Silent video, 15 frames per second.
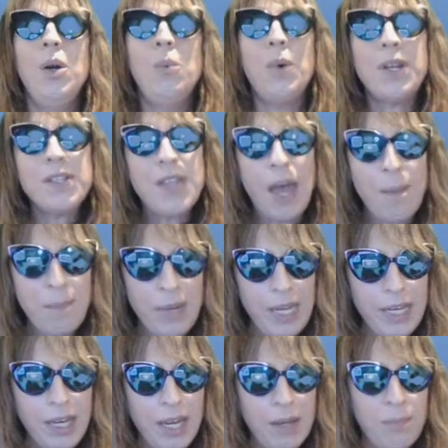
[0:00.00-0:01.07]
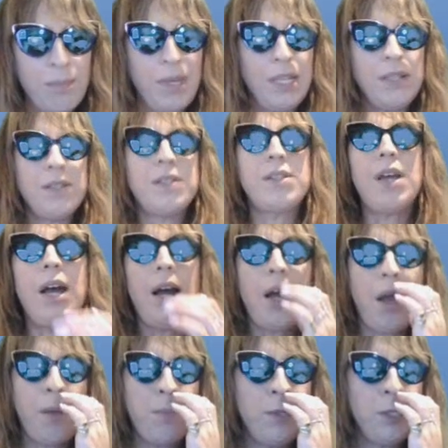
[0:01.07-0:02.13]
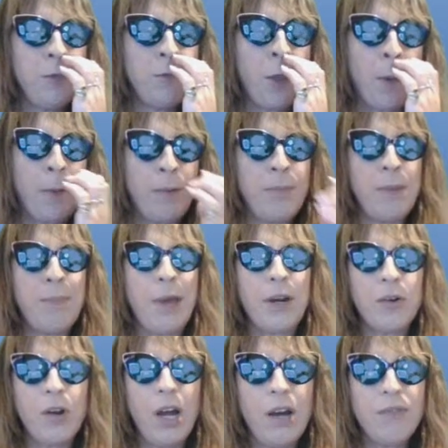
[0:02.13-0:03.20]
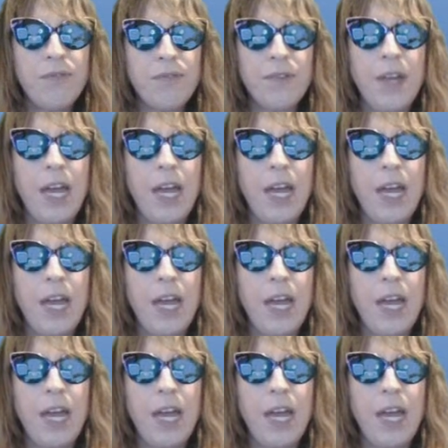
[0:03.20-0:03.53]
What does that mean? It means I believe they would be better off